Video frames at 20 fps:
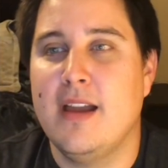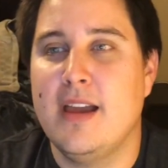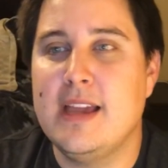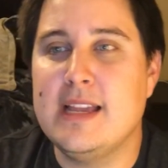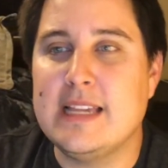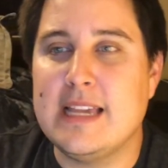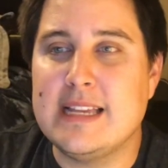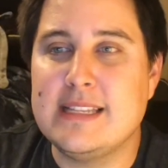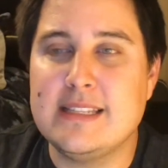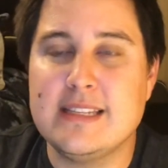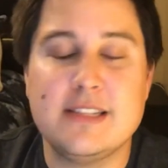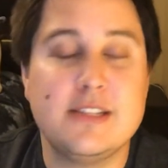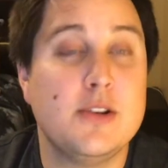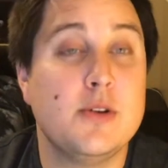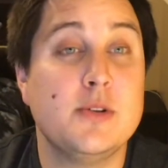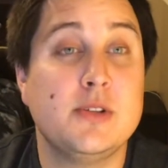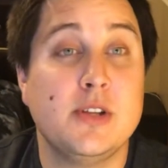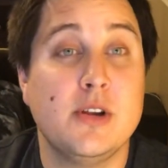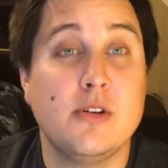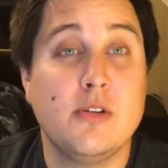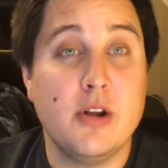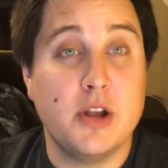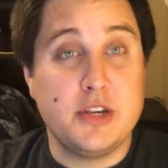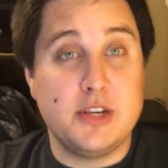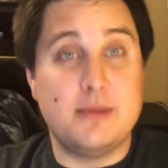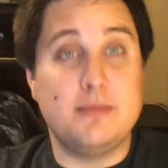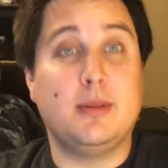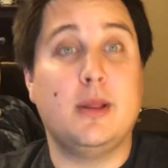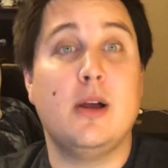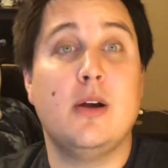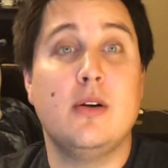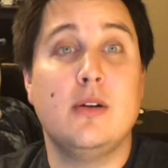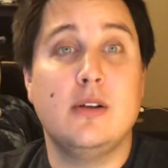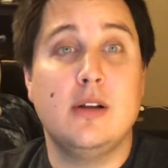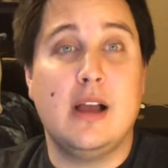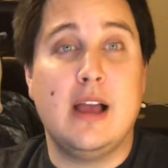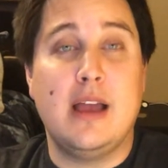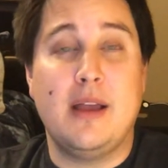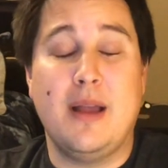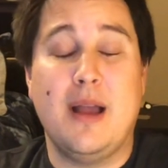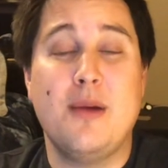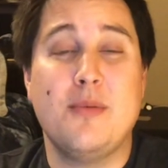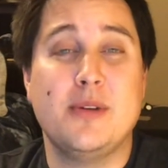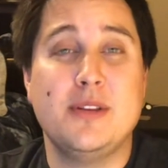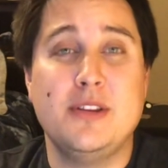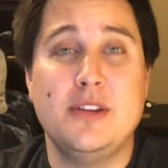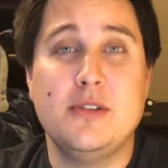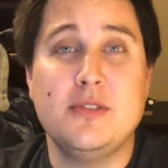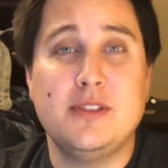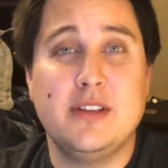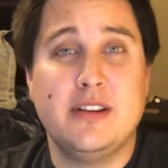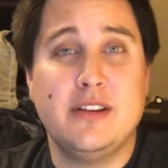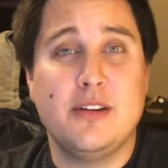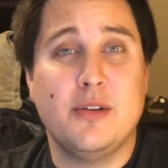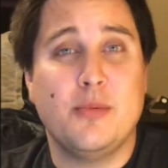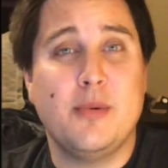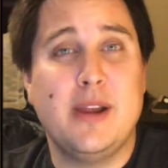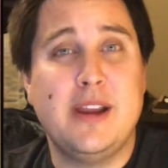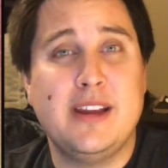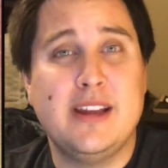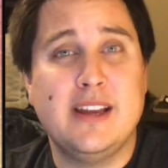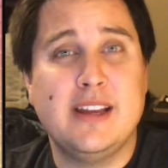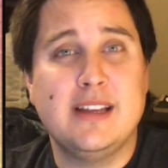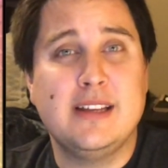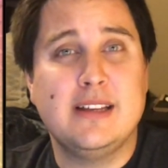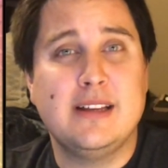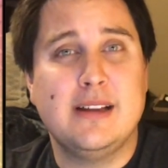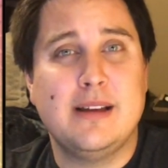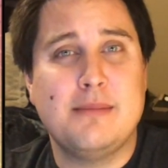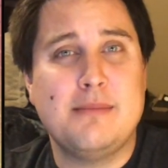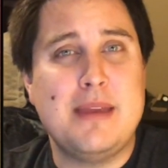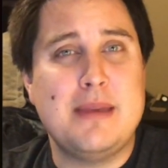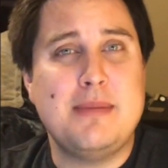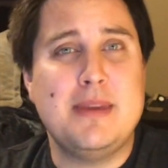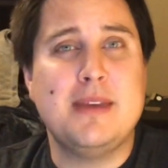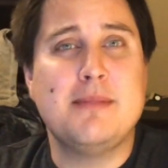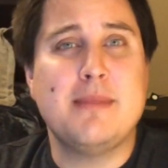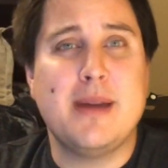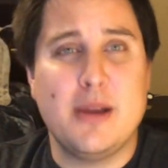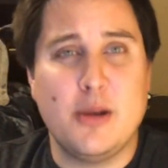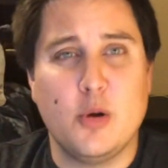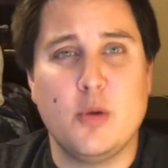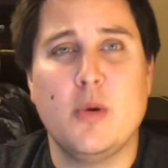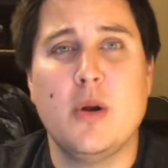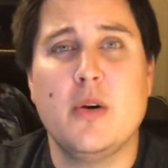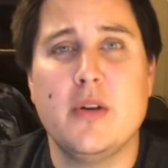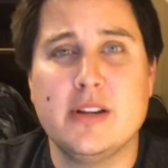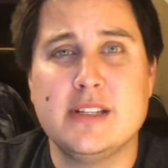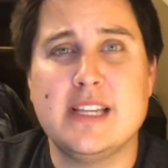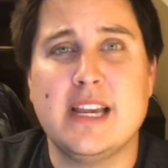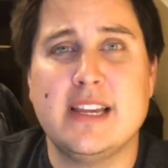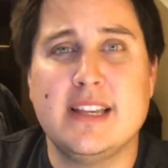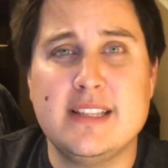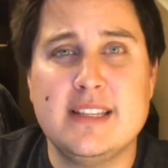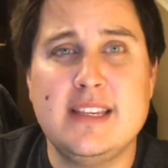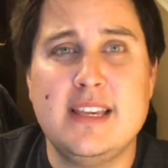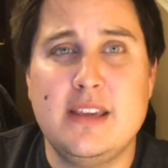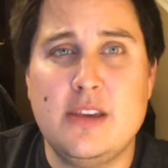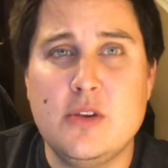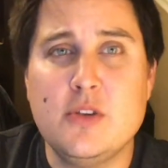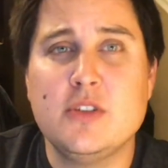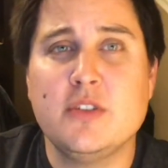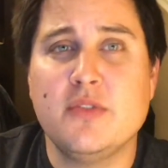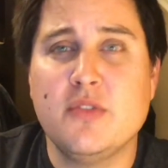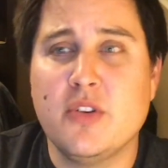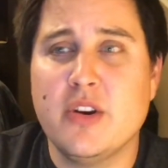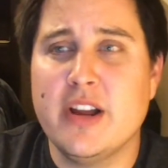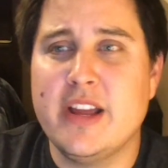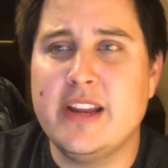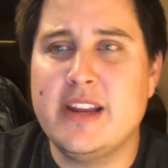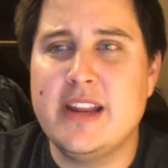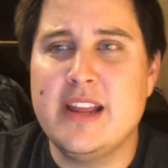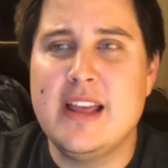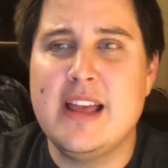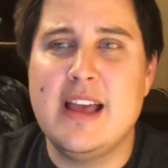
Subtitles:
It's a so-so crushing blow. I wouldn't use it in arena. Maybe in my heroics I could see use for it.